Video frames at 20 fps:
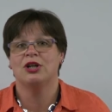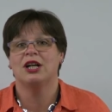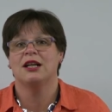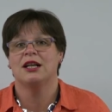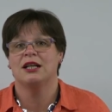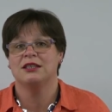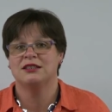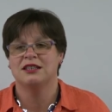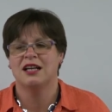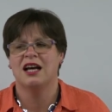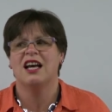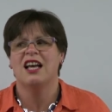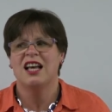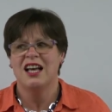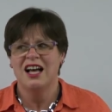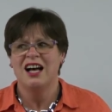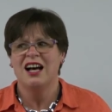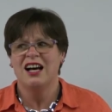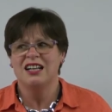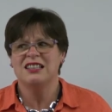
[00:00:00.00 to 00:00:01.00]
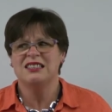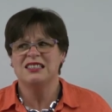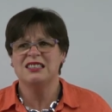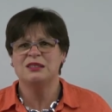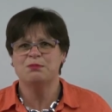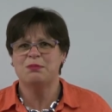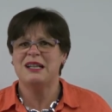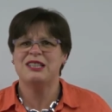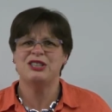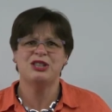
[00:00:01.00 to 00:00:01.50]
clutter, I
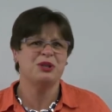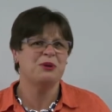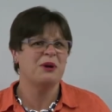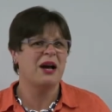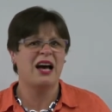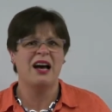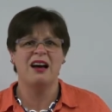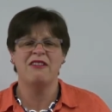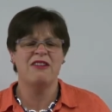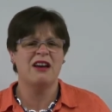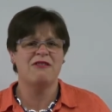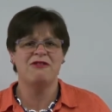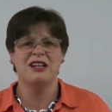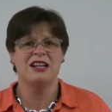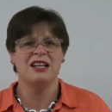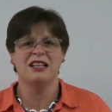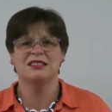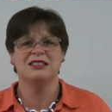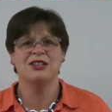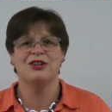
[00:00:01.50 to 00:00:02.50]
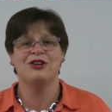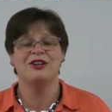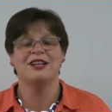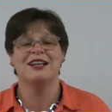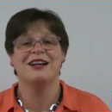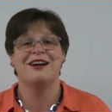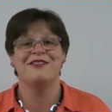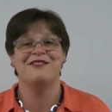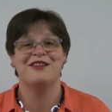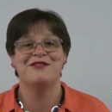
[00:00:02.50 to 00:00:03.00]
suspect you have, every
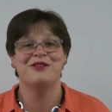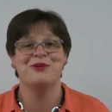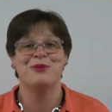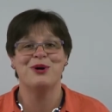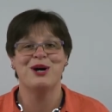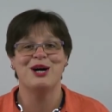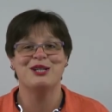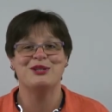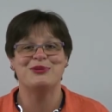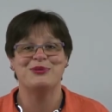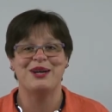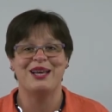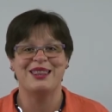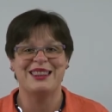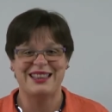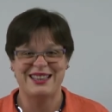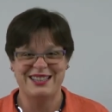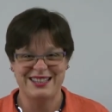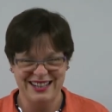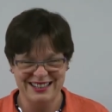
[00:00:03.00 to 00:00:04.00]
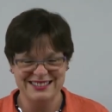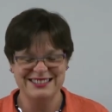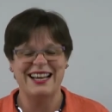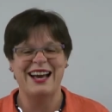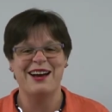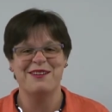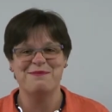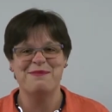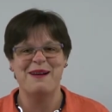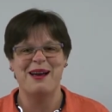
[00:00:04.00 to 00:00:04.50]
clutterholic I've ever worked with does
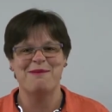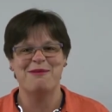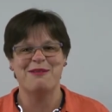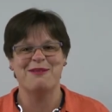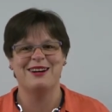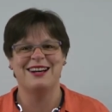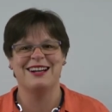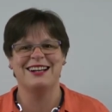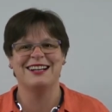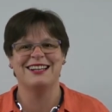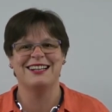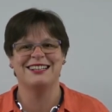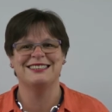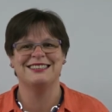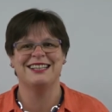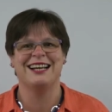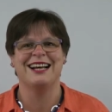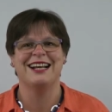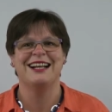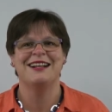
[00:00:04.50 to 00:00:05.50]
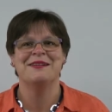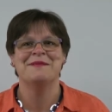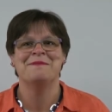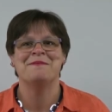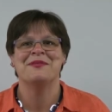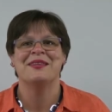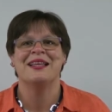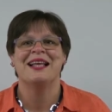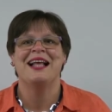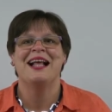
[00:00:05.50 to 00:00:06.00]
have paperwork clutter,
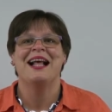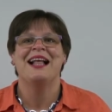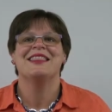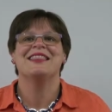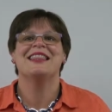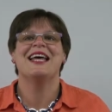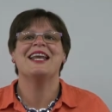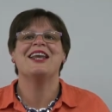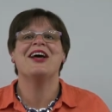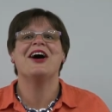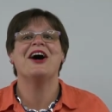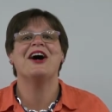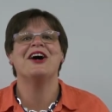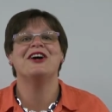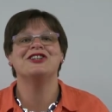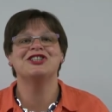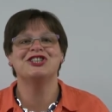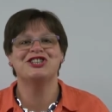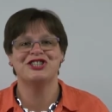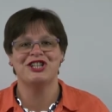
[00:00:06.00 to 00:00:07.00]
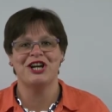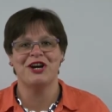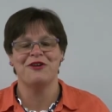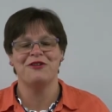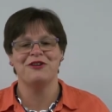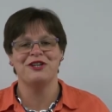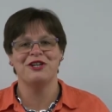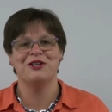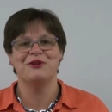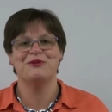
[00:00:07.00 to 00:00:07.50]
then I'll show
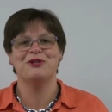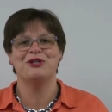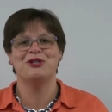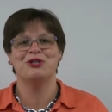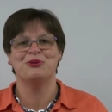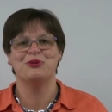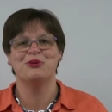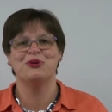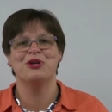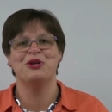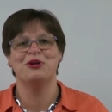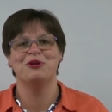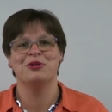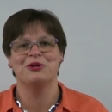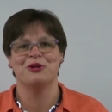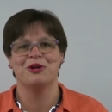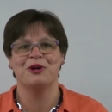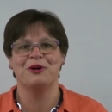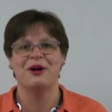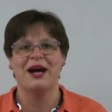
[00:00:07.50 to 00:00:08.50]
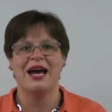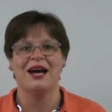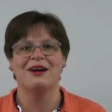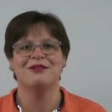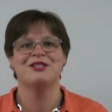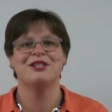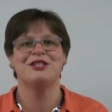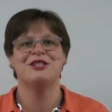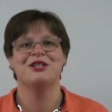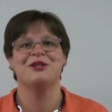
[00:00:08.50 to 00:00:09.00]
you and talk you through
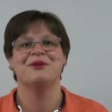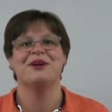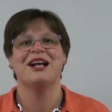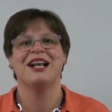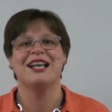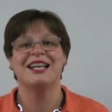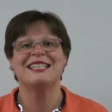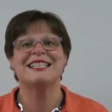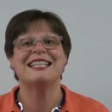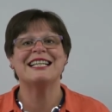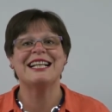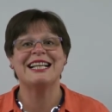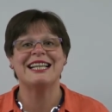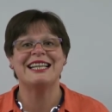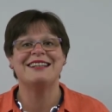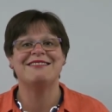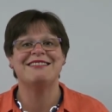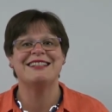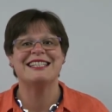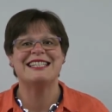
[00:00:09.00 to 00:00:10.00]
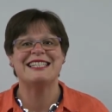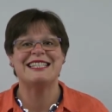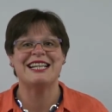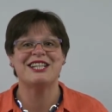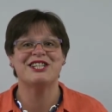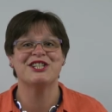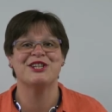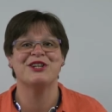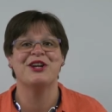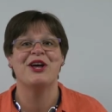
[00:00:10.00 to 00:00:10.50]
how to do a clutter clearing
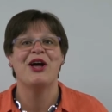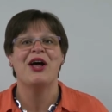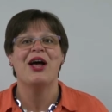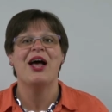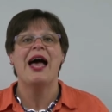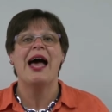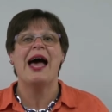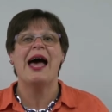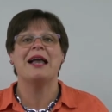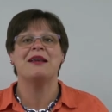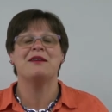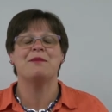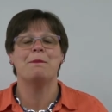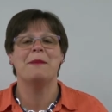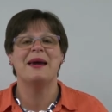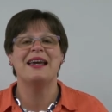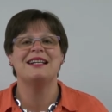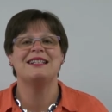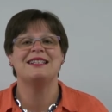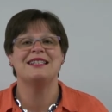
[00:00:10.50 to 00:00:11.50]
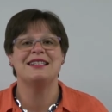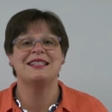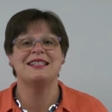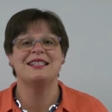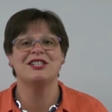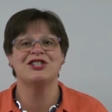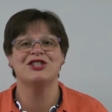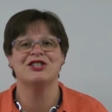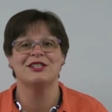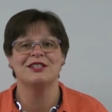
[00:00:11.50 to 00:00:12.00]
session and make
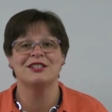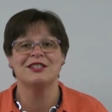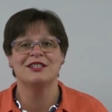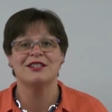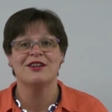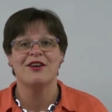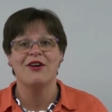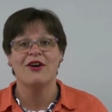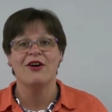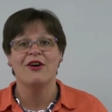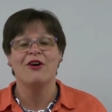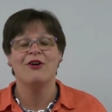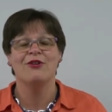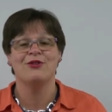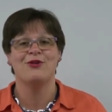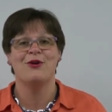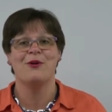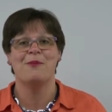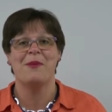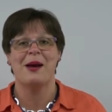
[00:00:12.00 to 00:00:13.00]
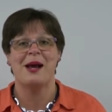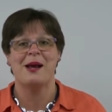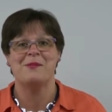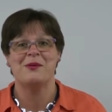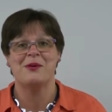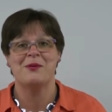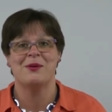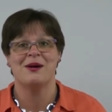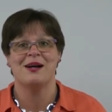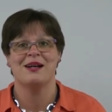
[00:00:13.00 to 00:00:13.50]
decisions on your
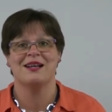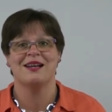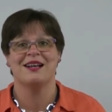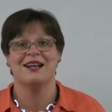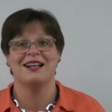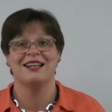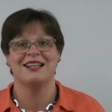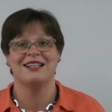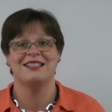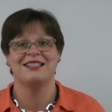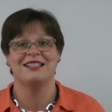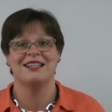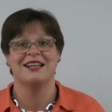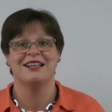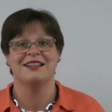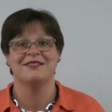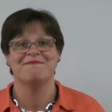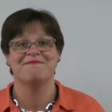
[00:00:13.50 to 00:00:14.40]
paperwork clutter.